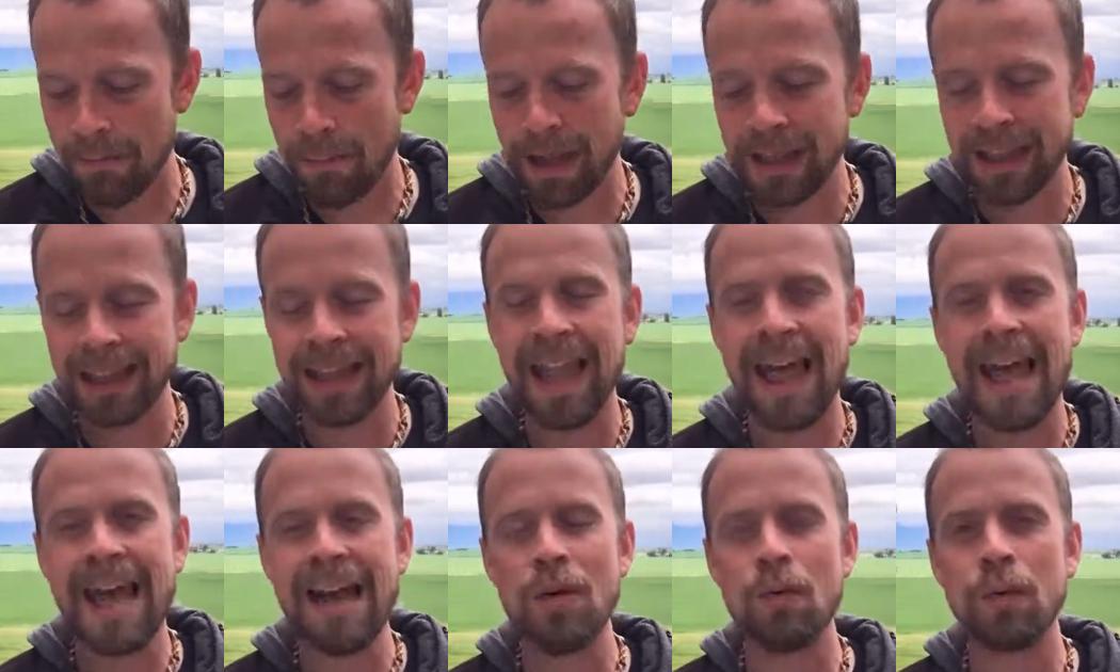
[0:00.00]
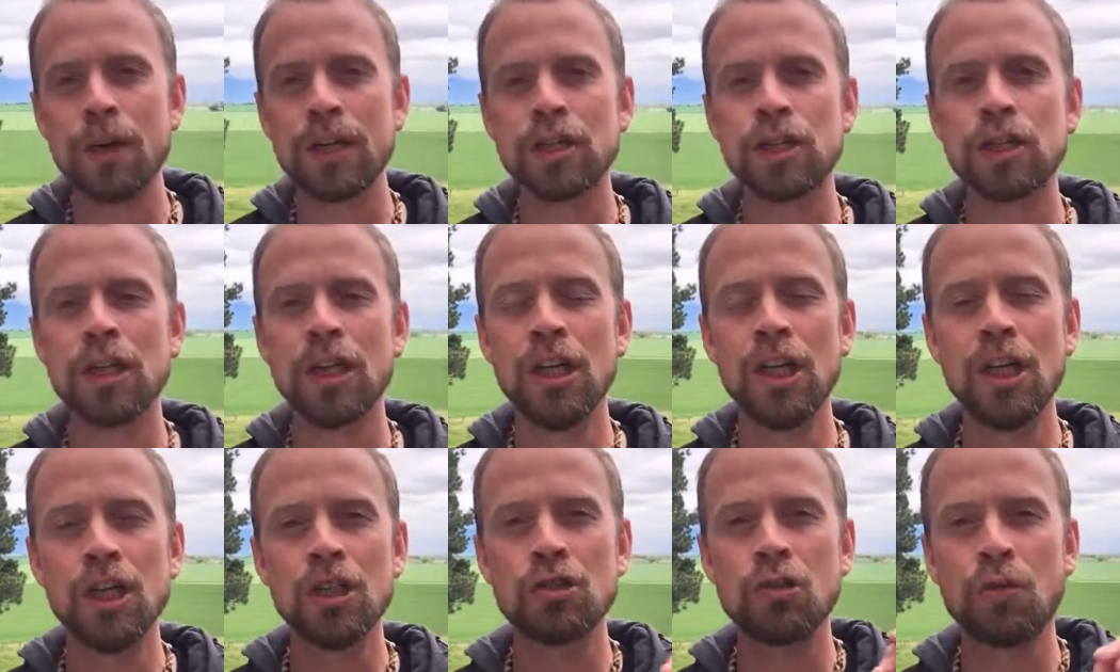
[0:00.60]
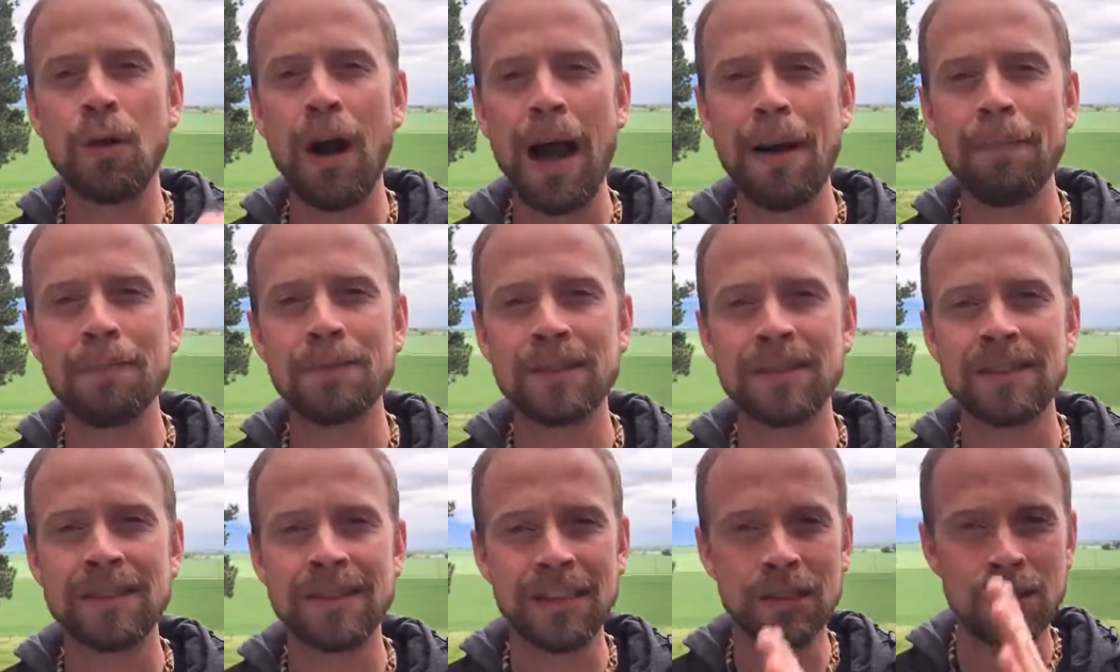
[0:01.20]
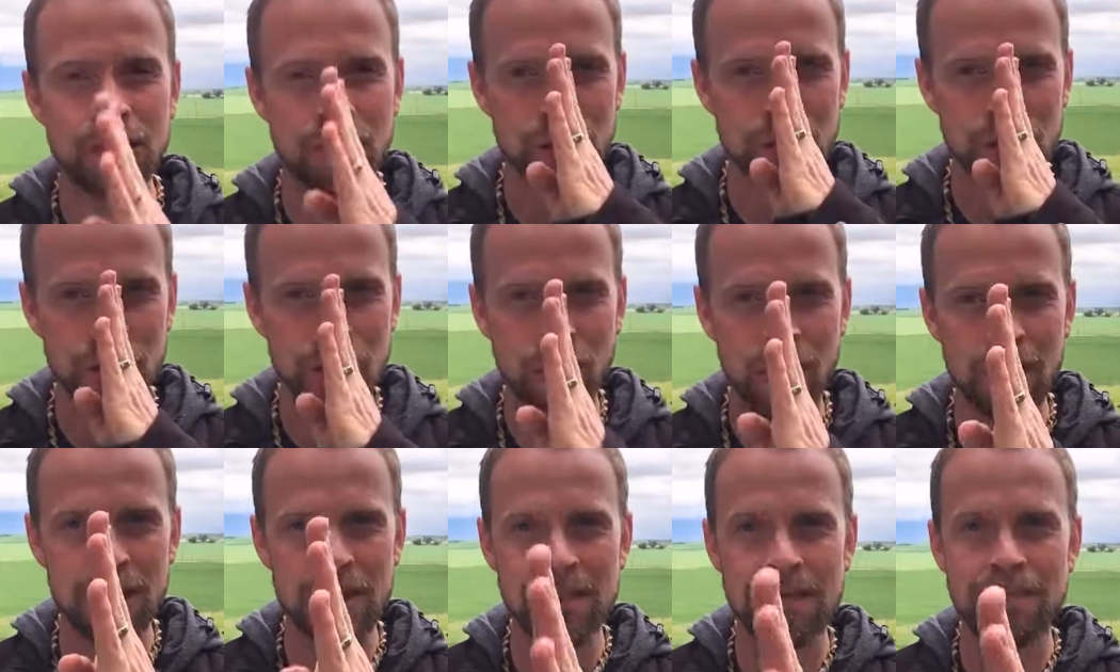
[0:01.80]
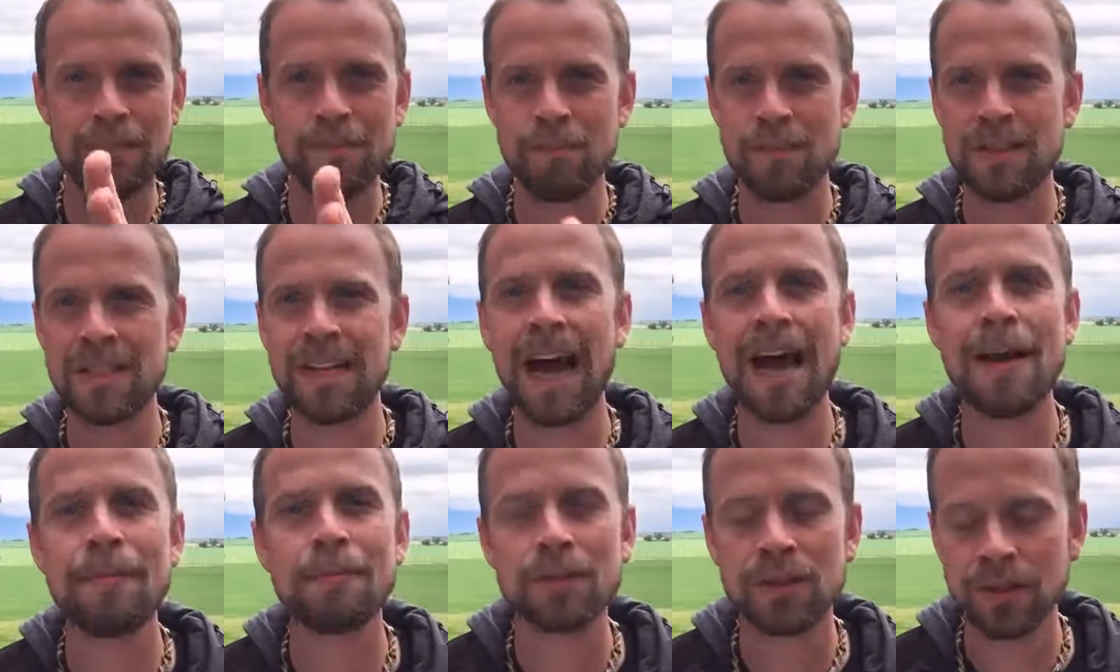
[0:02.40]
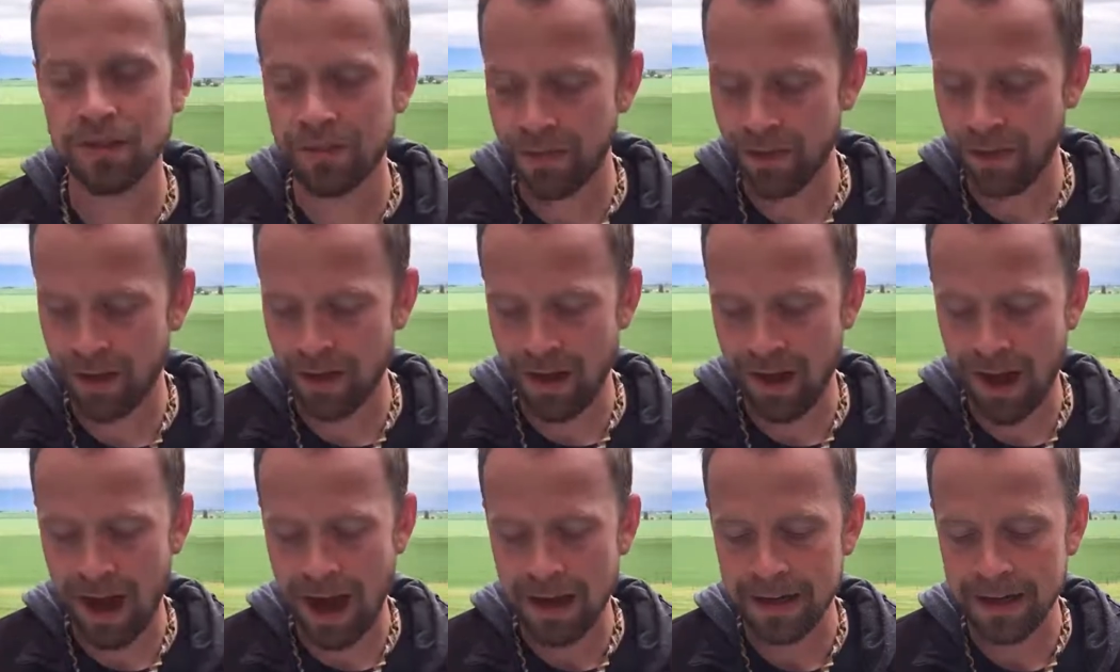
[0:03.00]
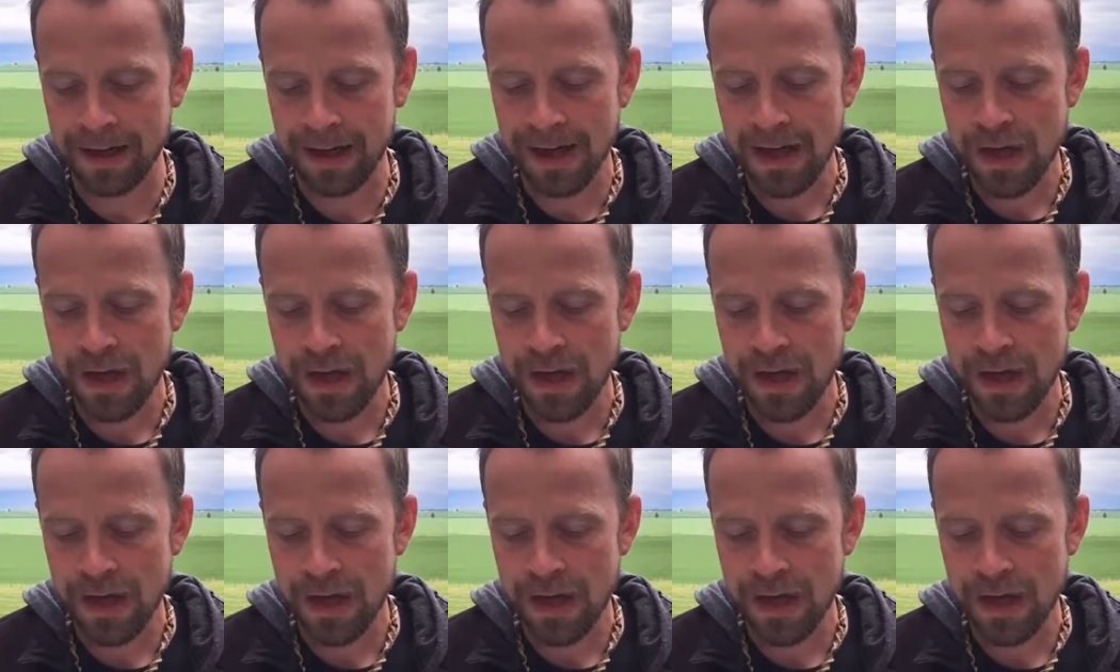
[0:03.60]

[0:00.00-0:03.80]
But language traps us into certain types of thought.